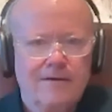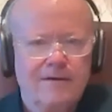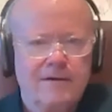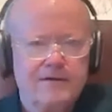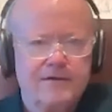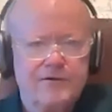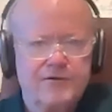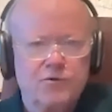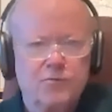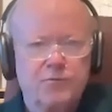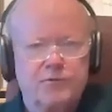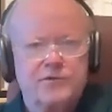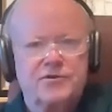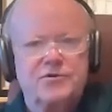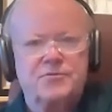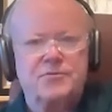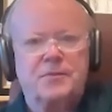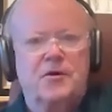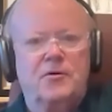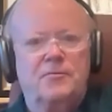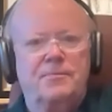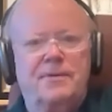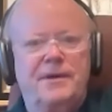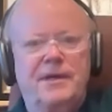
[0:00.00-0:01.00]
the super
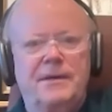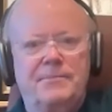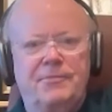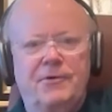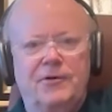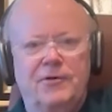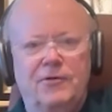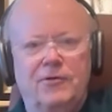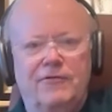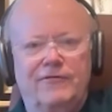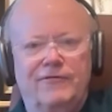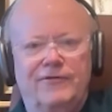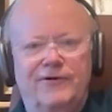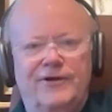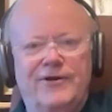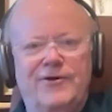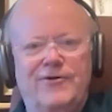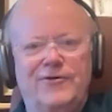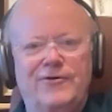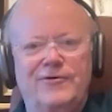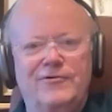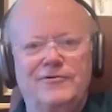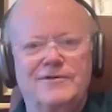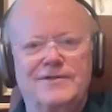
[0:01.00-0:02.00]
smart people over
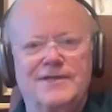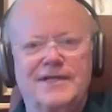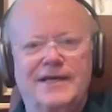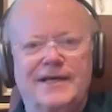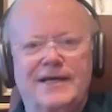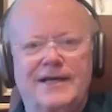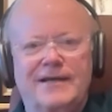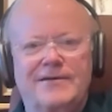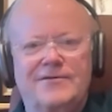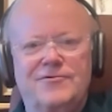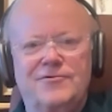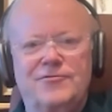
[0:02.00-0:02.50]
here using it